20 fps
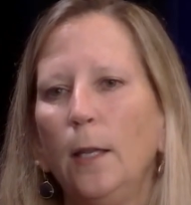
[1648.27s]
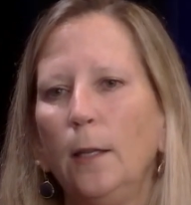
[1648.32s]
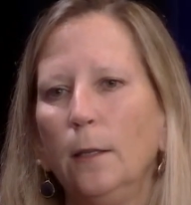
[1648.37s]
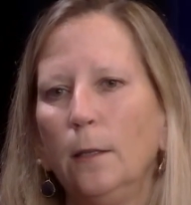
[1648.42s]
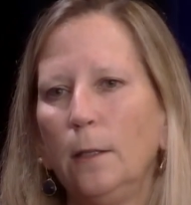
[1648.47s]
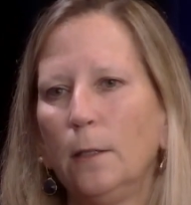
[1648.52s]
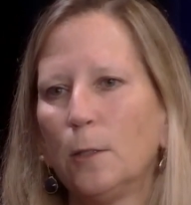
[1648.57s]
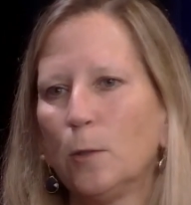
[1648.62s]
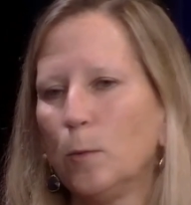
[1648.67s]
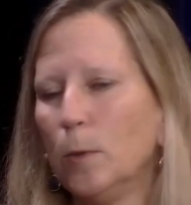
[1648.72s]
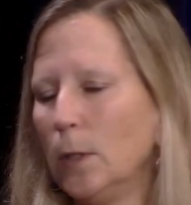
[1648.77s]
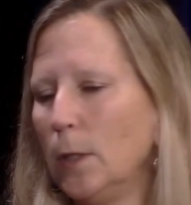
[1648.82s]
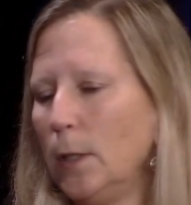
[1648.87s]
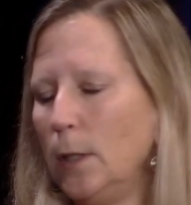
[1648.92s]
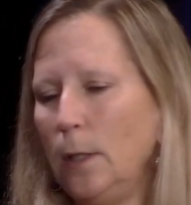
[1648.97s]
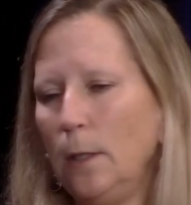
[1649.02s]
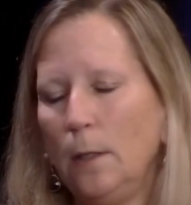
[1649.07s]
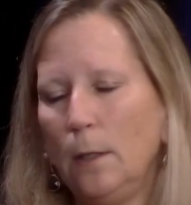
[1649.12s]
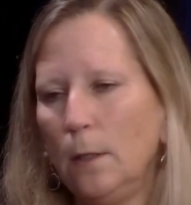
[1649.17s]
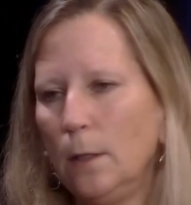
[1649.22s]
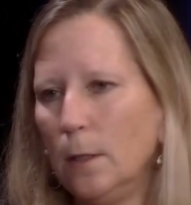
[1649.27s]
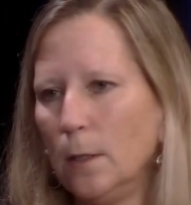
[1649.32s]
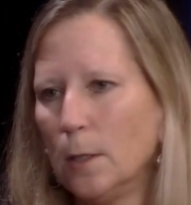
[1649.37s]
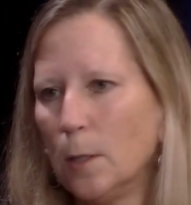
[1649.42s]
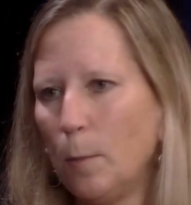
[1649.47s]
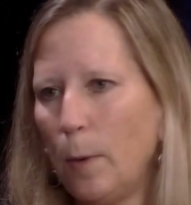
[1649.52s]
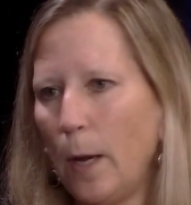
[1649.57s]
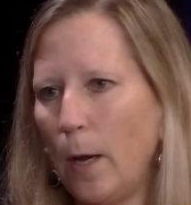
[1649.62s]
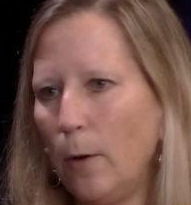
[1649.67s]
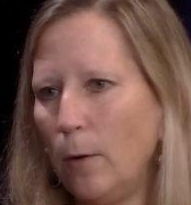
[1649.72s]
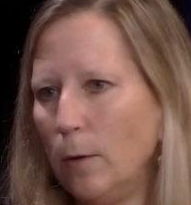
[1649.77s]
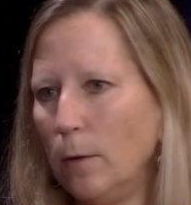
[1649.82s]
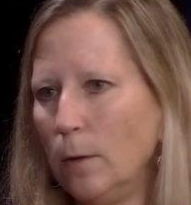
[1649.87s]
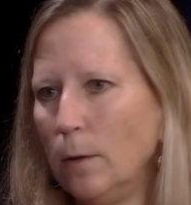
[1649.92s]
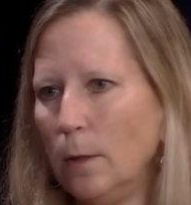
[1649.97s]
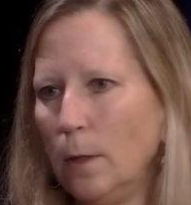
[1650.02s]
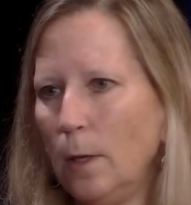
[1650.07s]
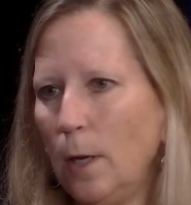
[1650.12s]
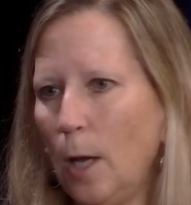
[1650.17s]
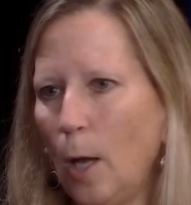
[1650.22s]
This really is about
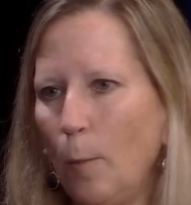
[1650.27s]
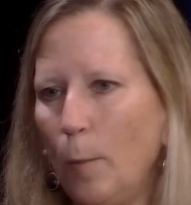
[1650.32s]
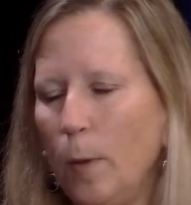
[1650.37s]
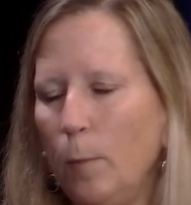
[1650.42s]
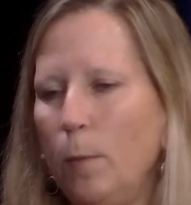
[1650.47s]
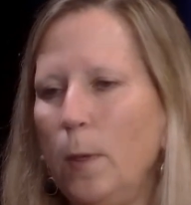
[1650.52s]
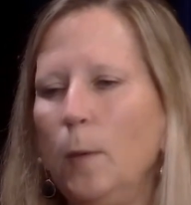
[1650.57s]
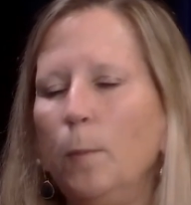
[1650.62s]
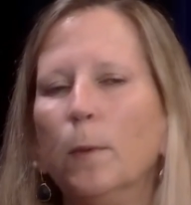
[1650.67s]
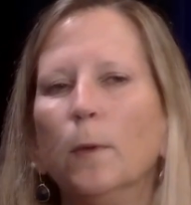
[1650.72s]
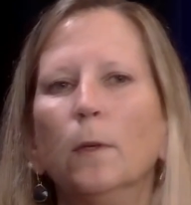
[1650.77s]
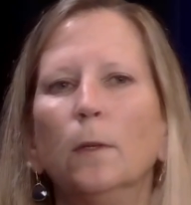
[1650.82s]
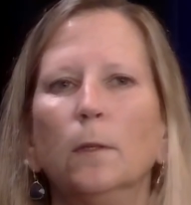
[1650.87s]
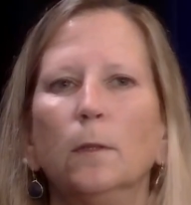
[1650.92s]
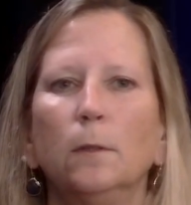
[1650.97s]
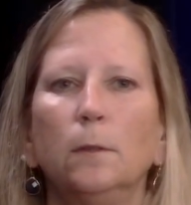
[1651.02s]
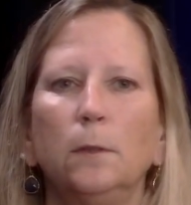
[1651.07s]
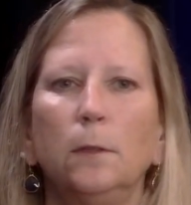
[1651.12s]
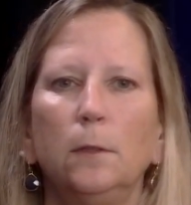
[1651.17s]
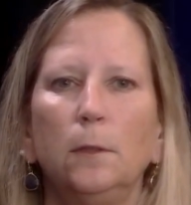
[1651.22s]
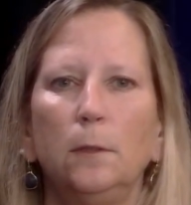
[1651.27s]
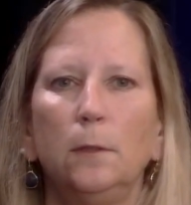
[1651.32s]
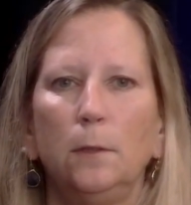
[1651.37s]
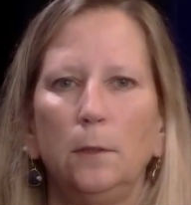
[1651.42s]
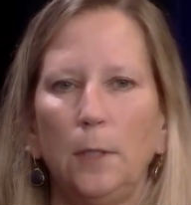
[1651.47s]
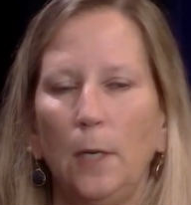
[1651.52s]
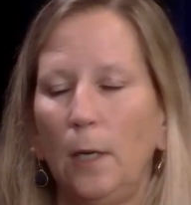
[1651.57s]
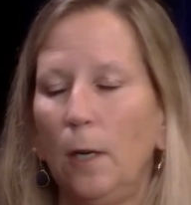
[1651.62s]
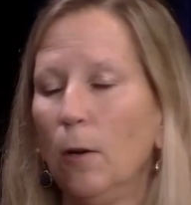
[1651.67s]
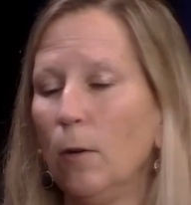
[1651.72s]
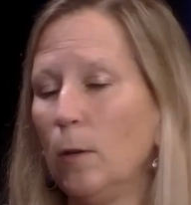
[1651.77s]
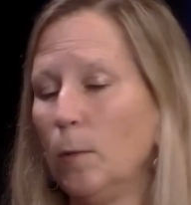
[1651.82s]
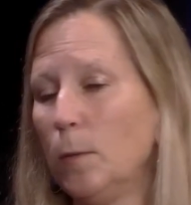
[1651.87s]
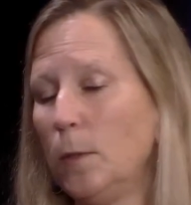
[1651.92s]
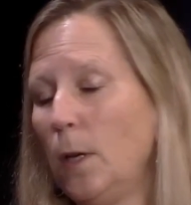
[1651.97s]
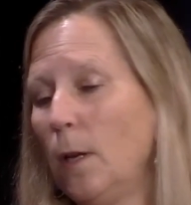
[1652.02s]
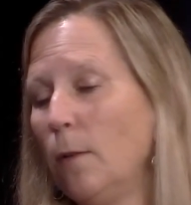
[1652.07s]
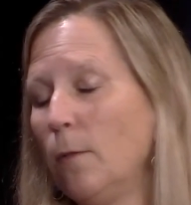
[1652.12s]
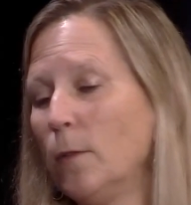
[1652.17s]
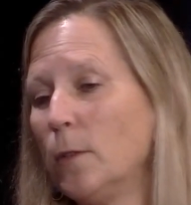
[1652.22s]
helping people take care of
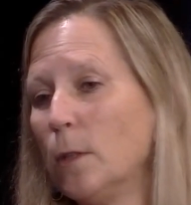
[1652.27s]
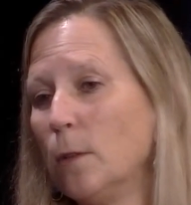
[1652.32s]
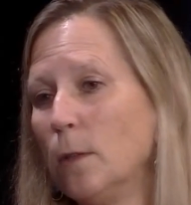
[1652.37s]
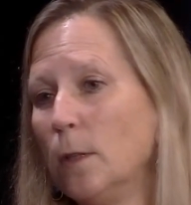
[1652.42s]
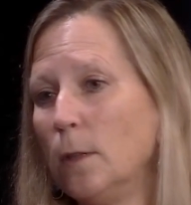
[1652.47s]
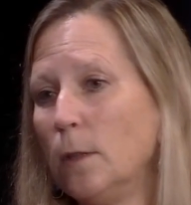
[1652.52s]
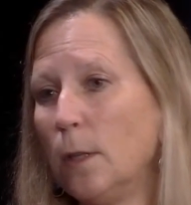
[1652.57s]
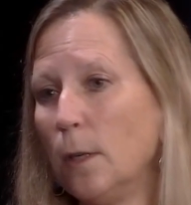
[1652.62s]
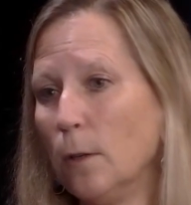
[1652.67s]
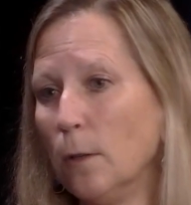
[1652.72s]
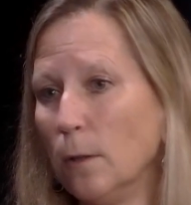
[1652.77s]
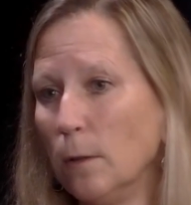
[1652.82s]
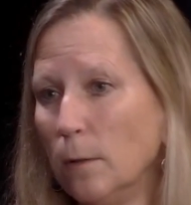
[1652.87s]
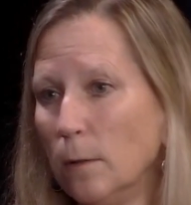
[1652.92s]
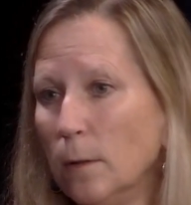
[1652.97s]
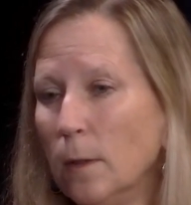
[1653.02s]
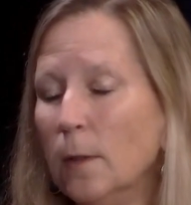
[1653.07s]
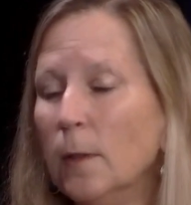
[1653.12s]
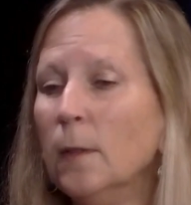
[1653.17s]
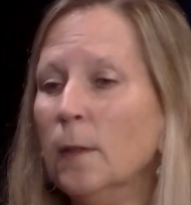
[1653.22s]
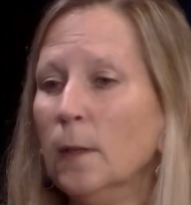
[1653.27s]
themselves so that they're,